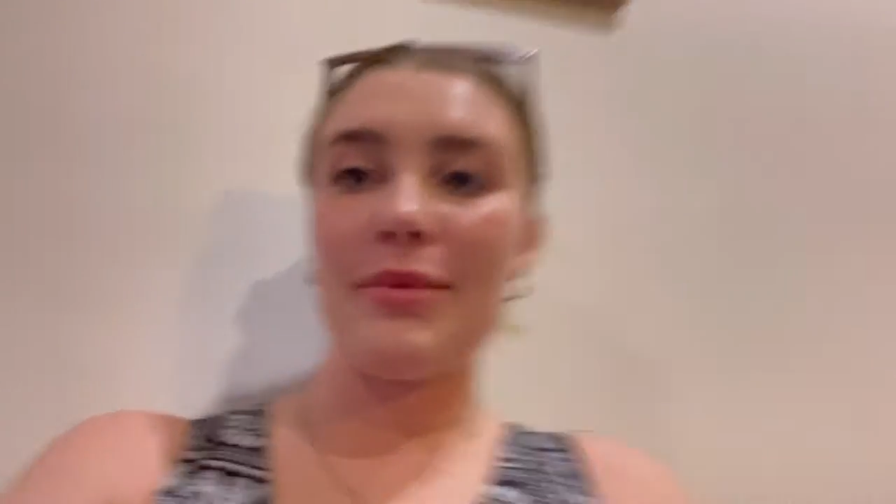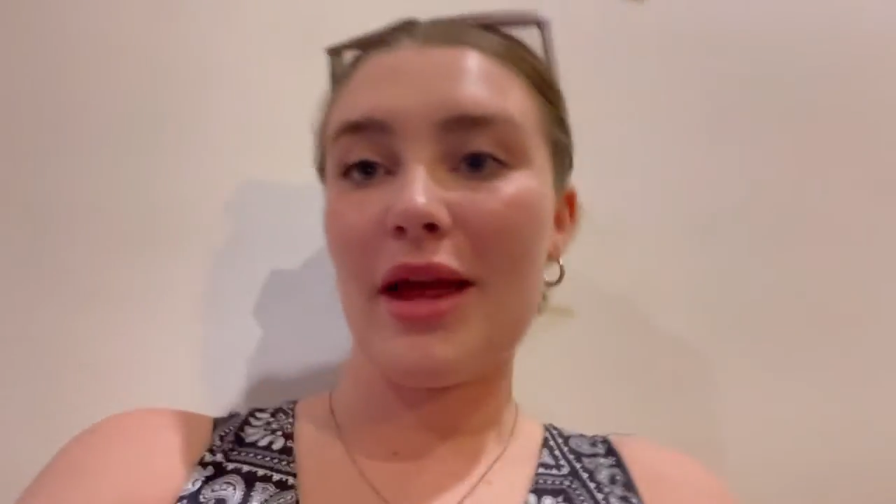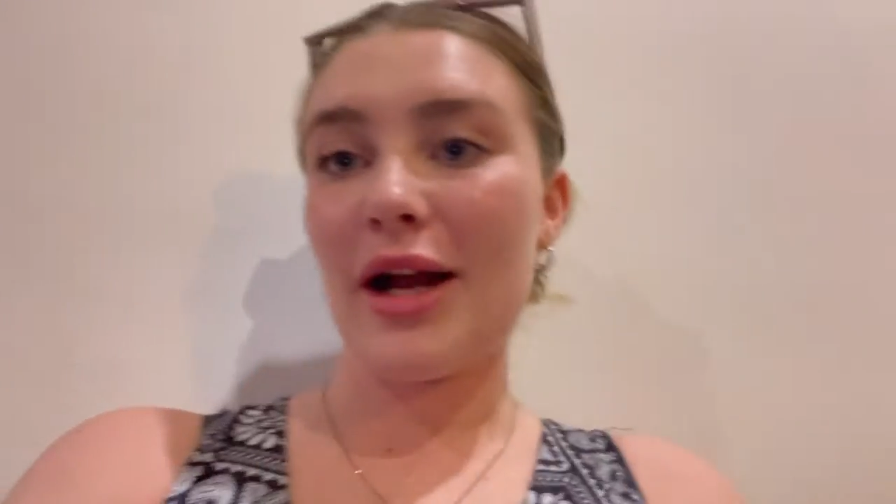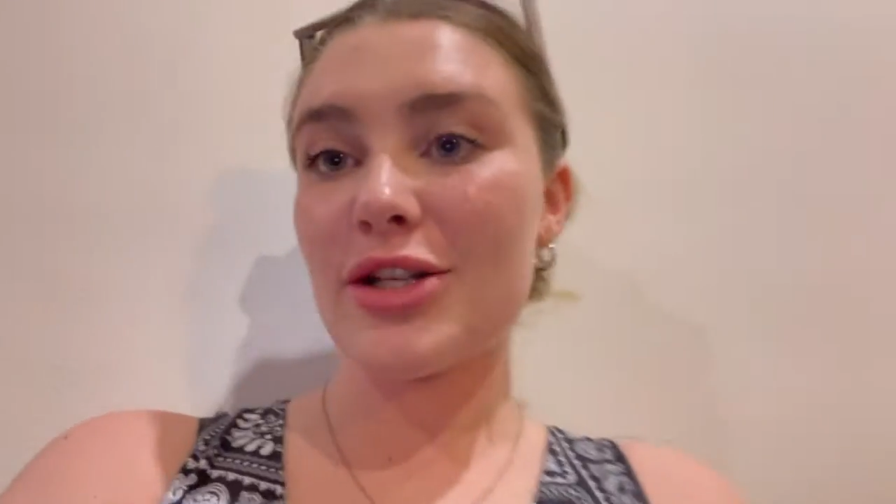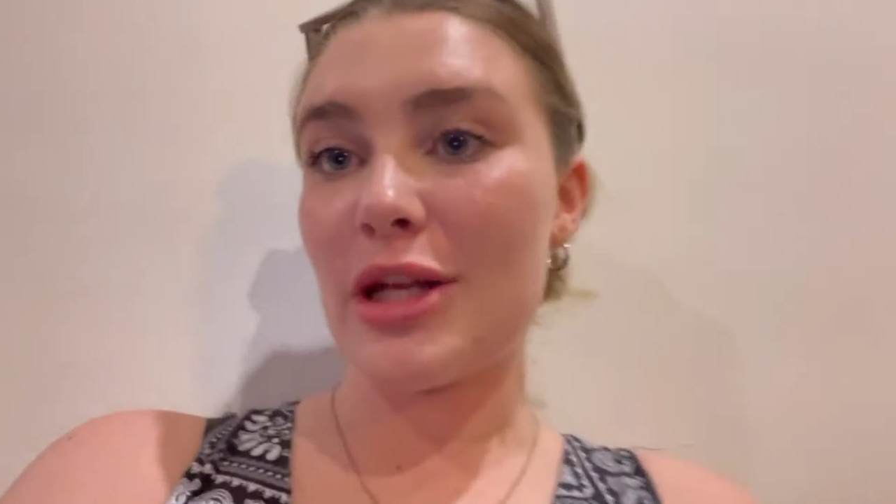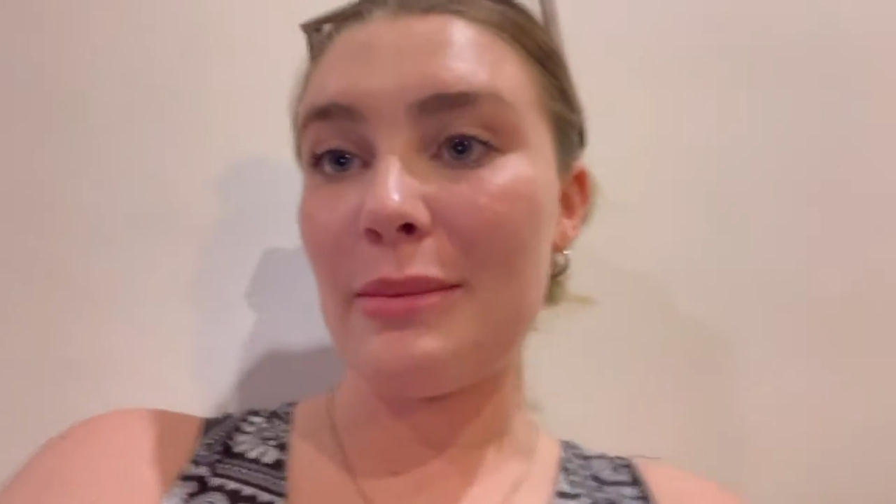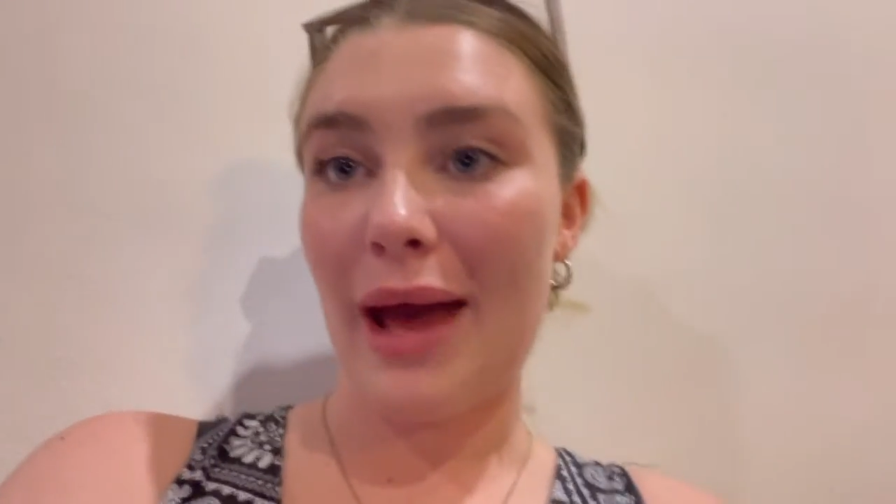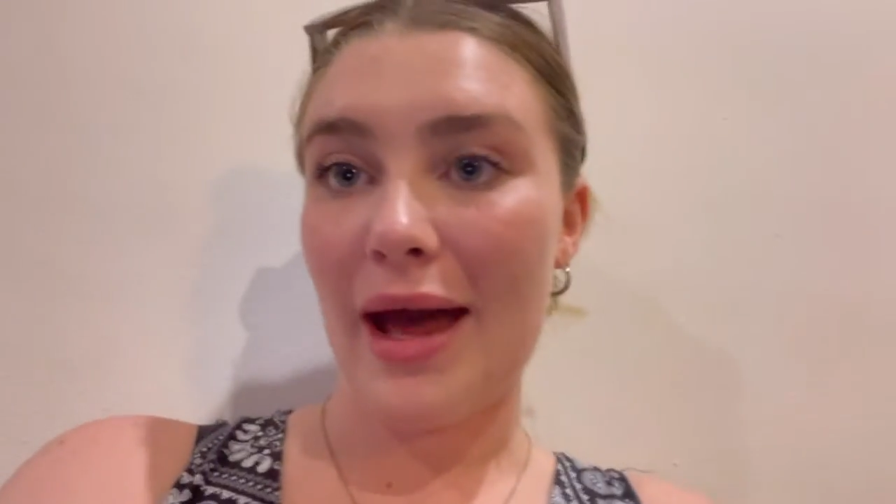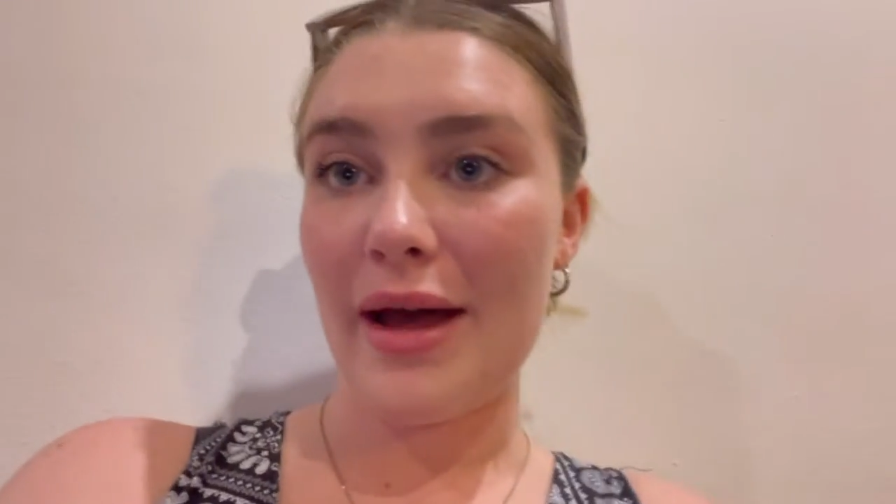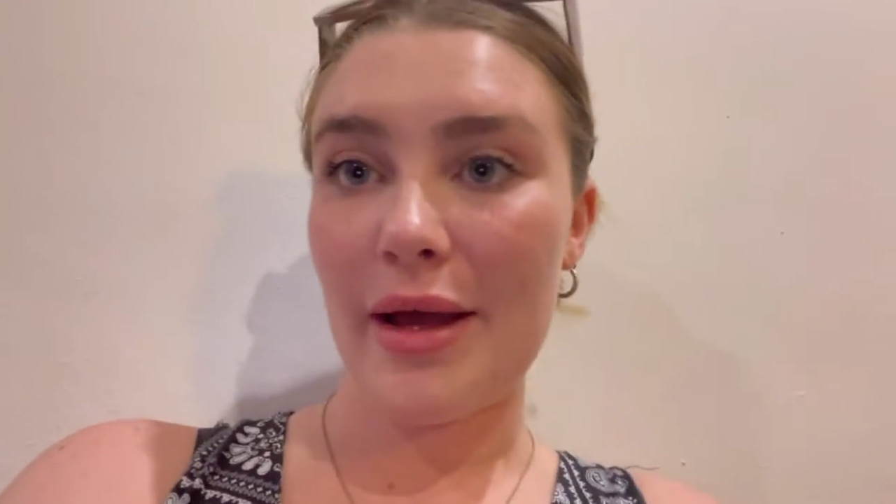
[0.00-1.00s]
They actually
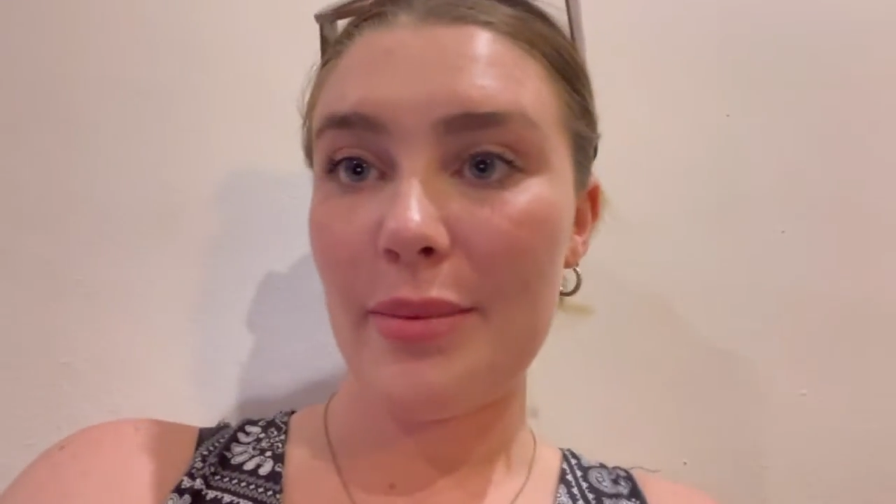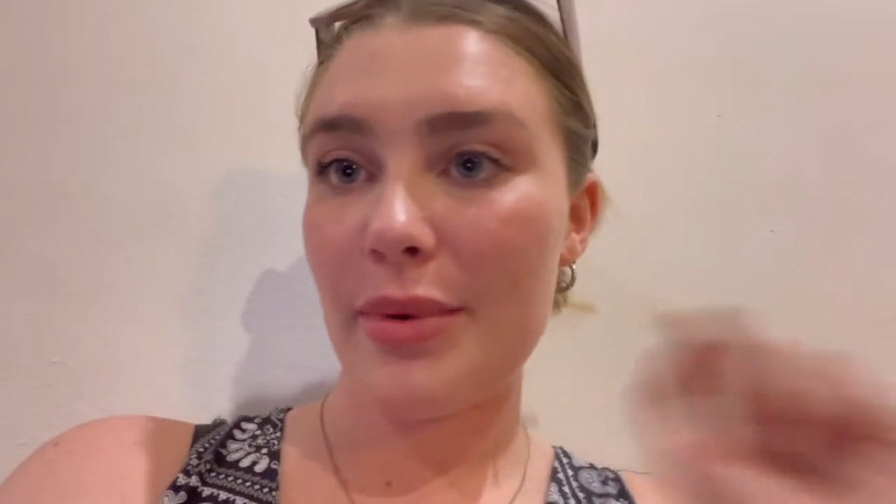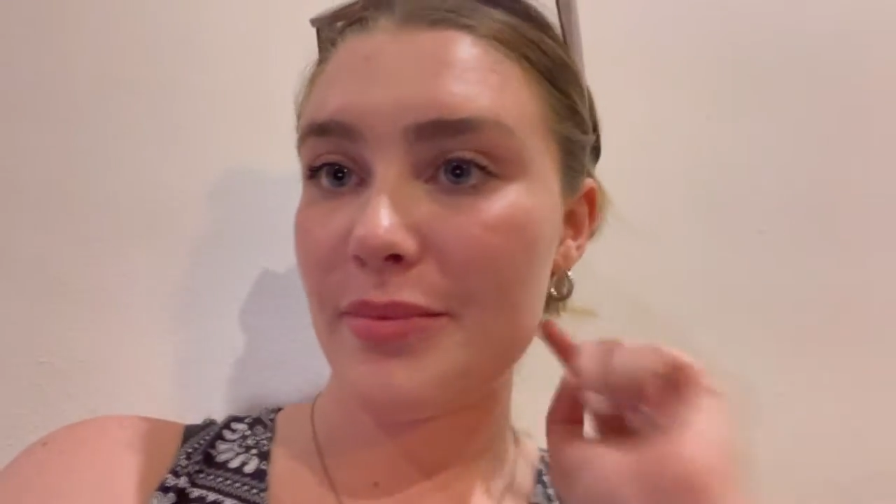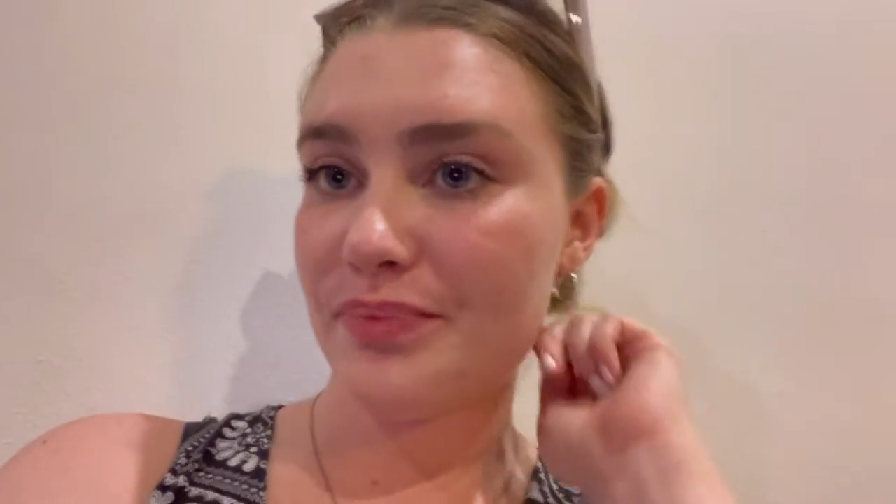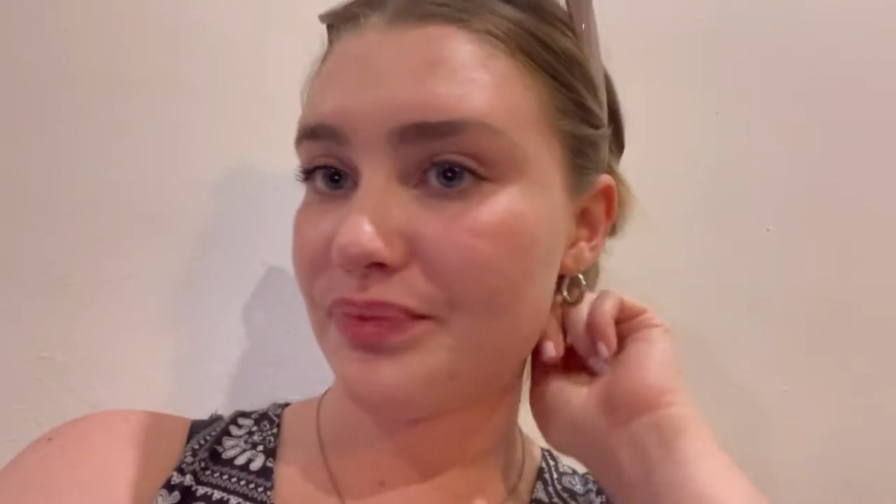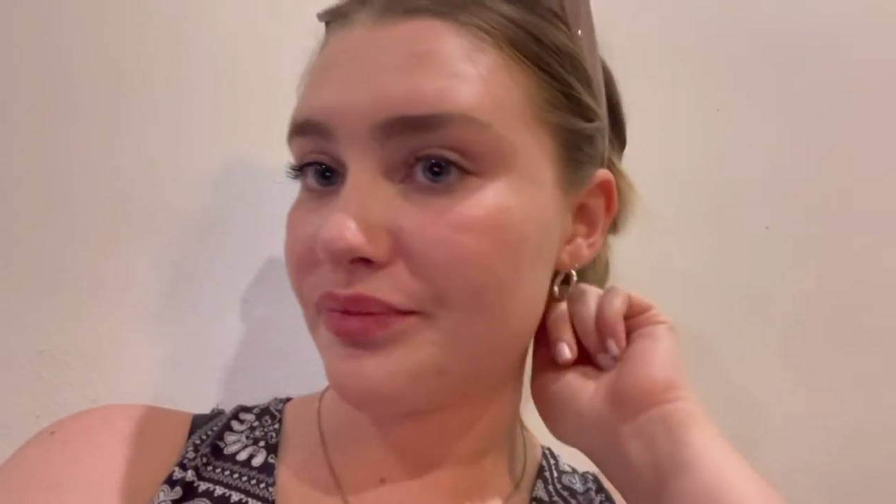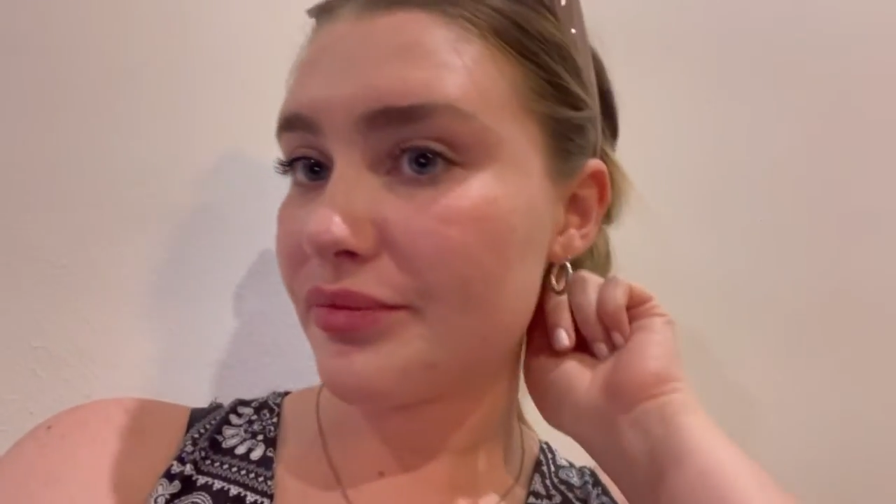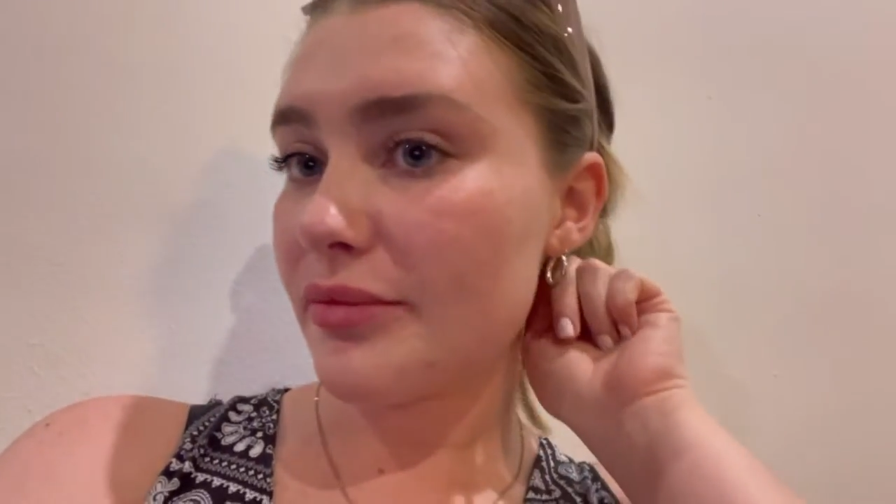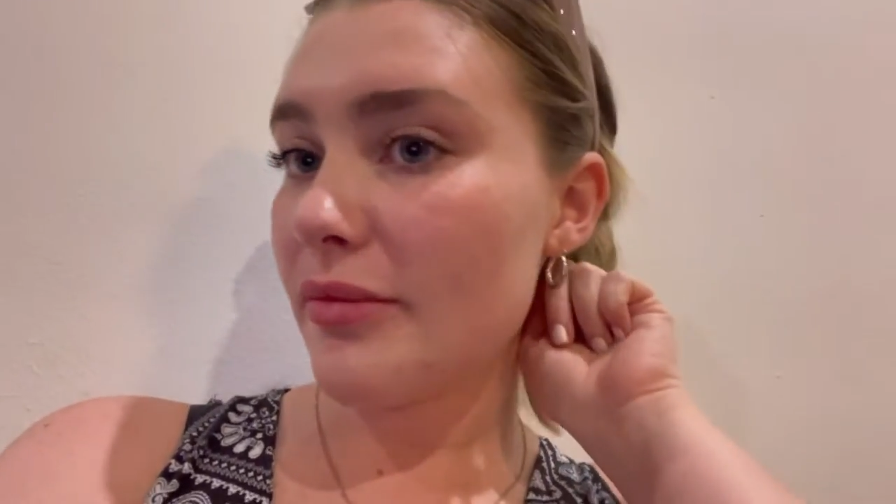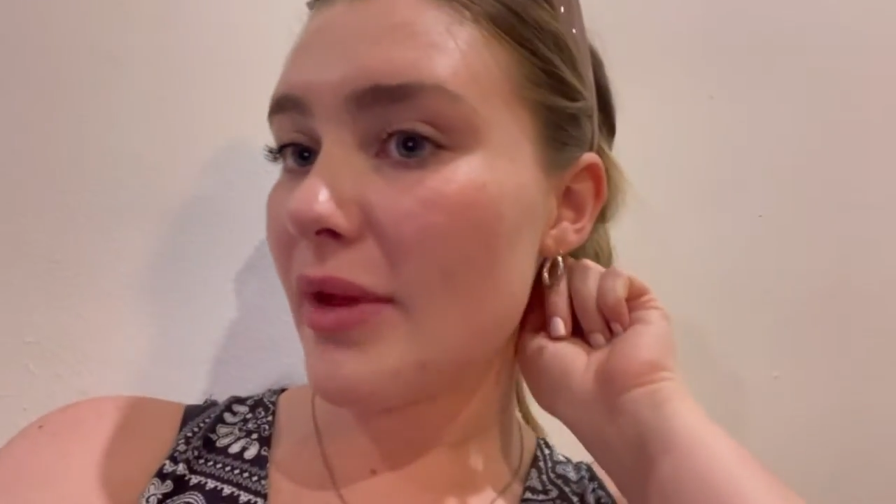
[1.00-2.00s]
met
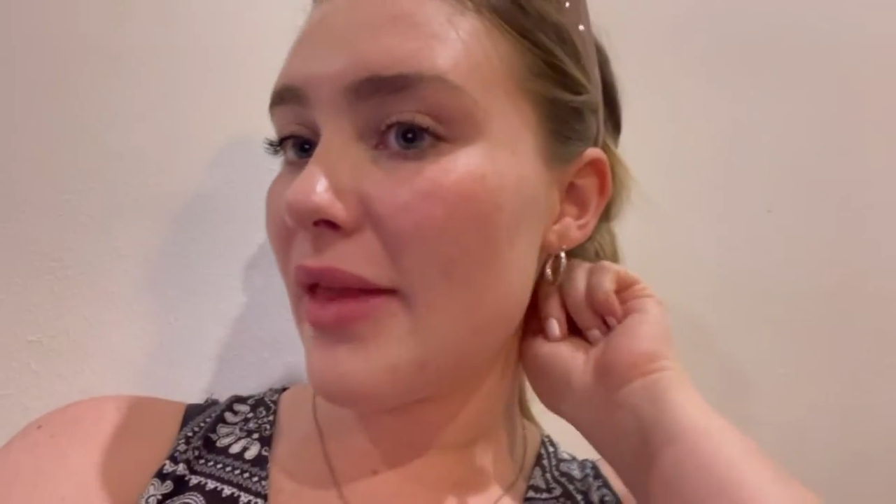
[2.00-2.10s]
her